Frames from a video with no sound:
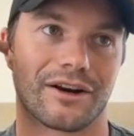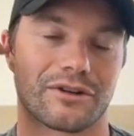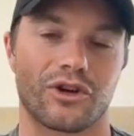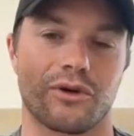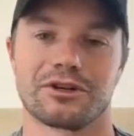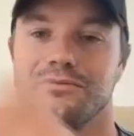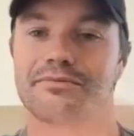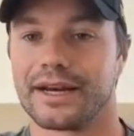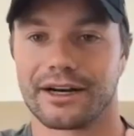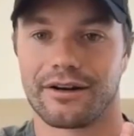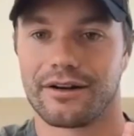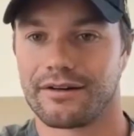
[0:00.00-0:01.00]
are so much
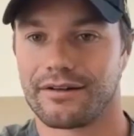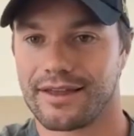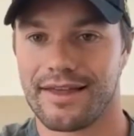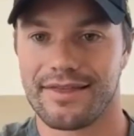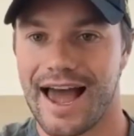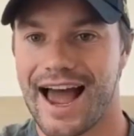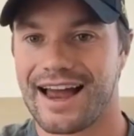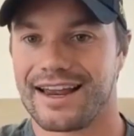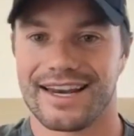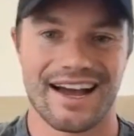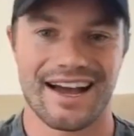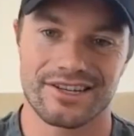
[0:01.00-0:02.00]
bigger than that.
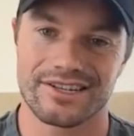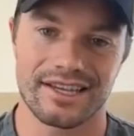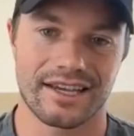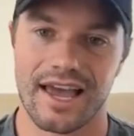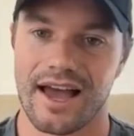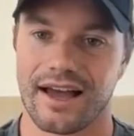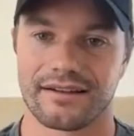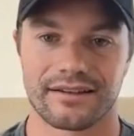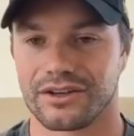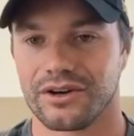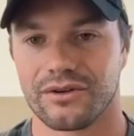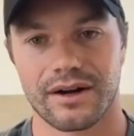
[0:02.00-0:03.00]
And now it's just like, yeah,
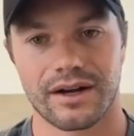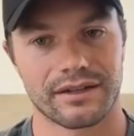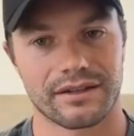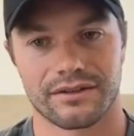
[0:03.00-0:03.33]
you know what?